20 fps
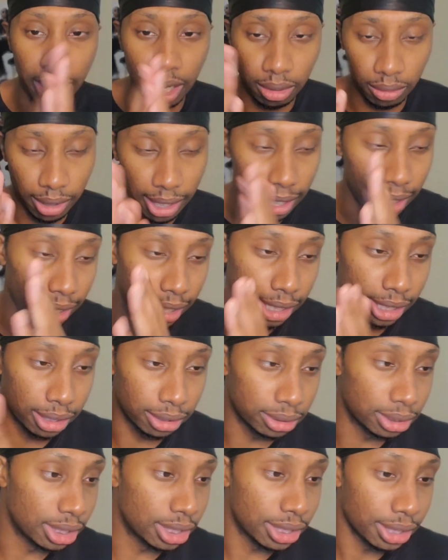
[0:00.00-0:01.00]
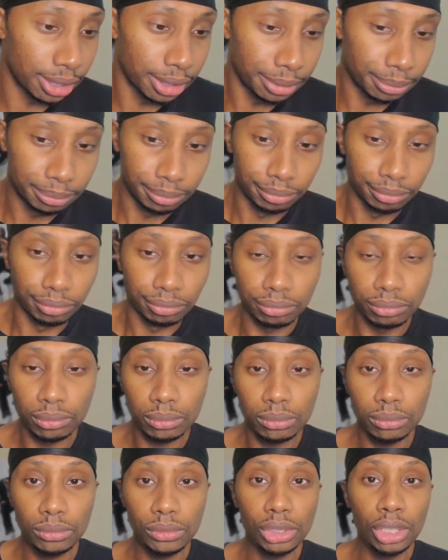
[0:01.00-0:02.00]
about right now is
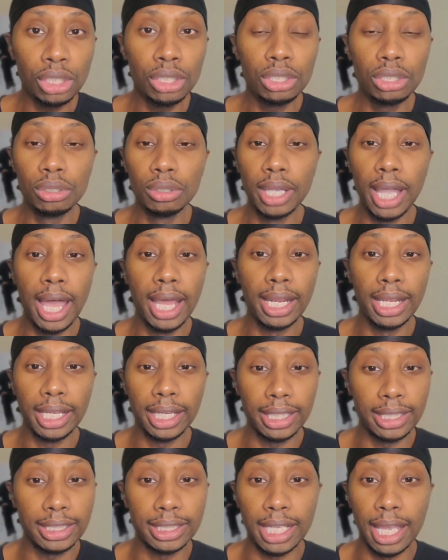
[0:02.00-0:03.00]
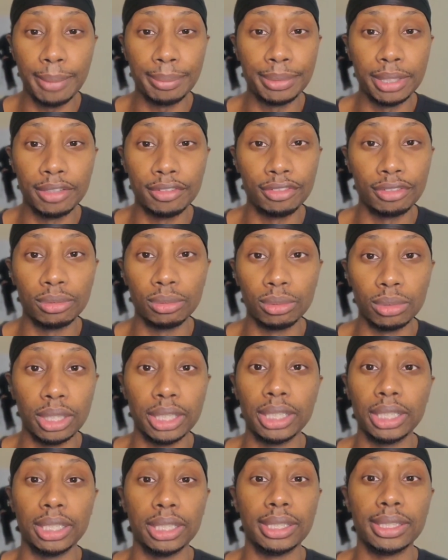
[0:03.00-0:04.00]
you got to accept it for
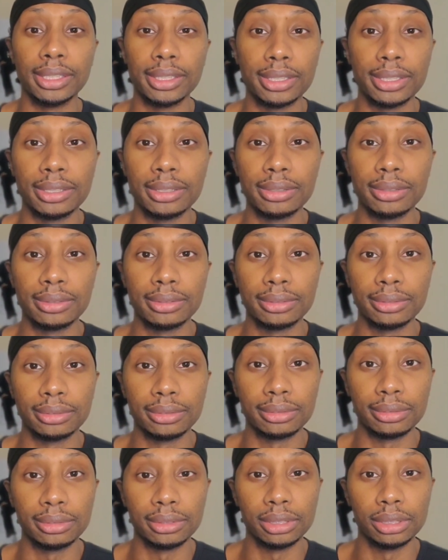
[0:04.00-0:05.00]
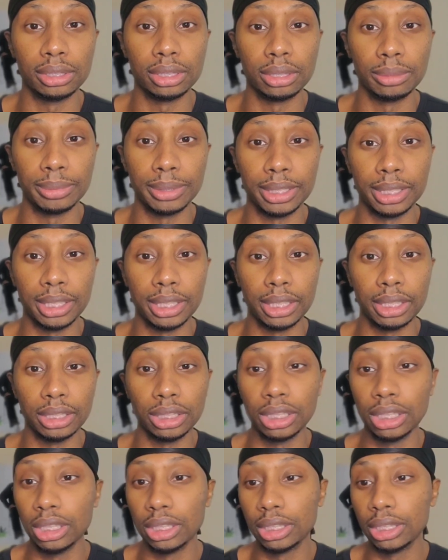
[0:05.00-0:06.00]
what it is. You know what I'm saying?
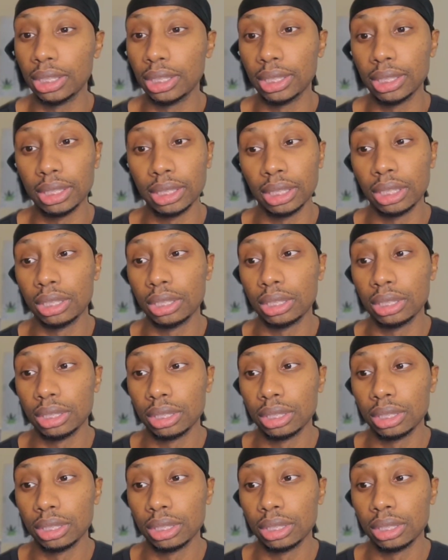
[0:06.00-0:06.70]
She's going to,